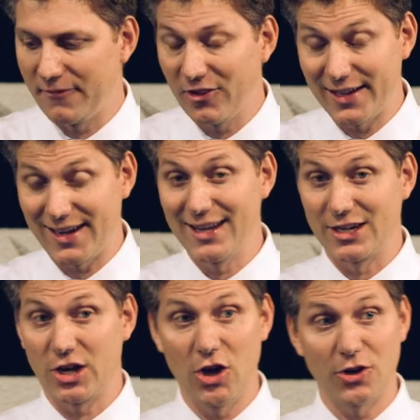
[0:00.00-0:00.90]
I feel like I
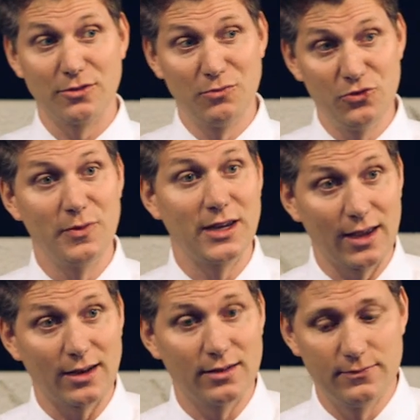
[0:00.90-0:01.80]
hadn't conquered movement
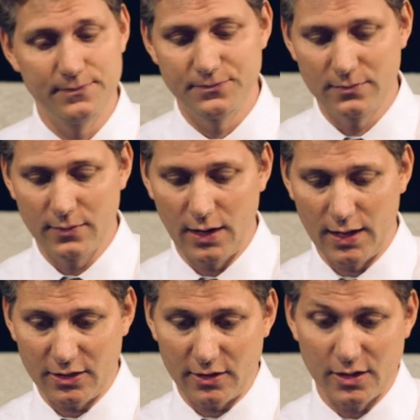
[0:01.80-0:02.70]
yet.
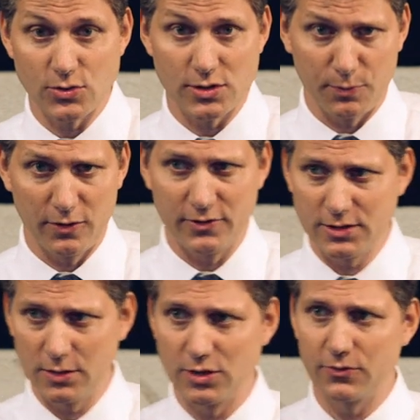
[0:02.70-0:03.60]
And I thought this was the perfect
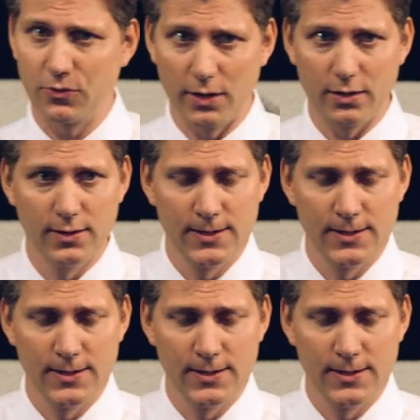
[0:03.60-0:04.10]
subject for it.